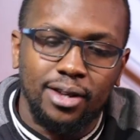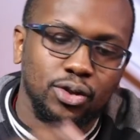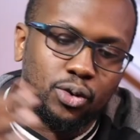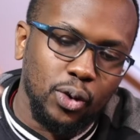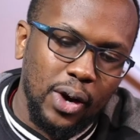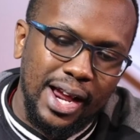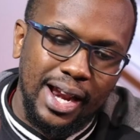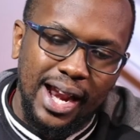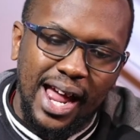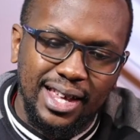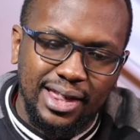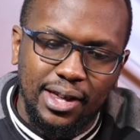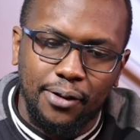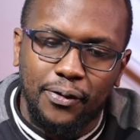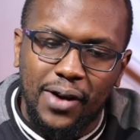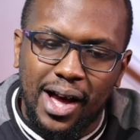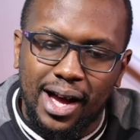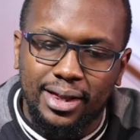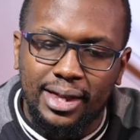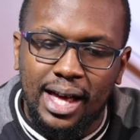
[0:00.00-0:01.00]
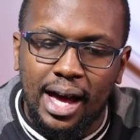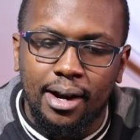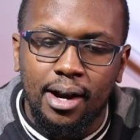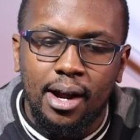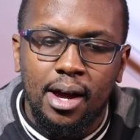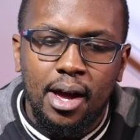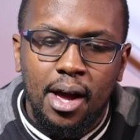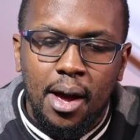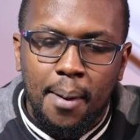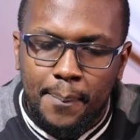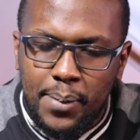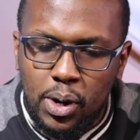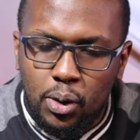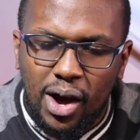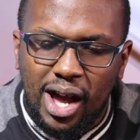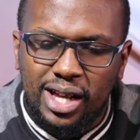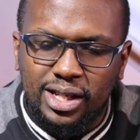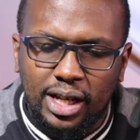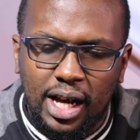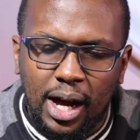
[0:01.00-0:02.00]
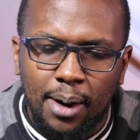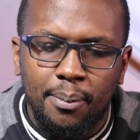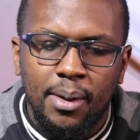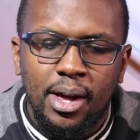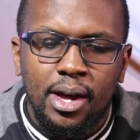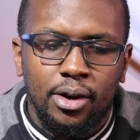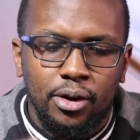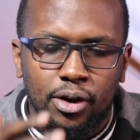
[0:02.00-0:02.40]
So I like the fact that MIUI has come.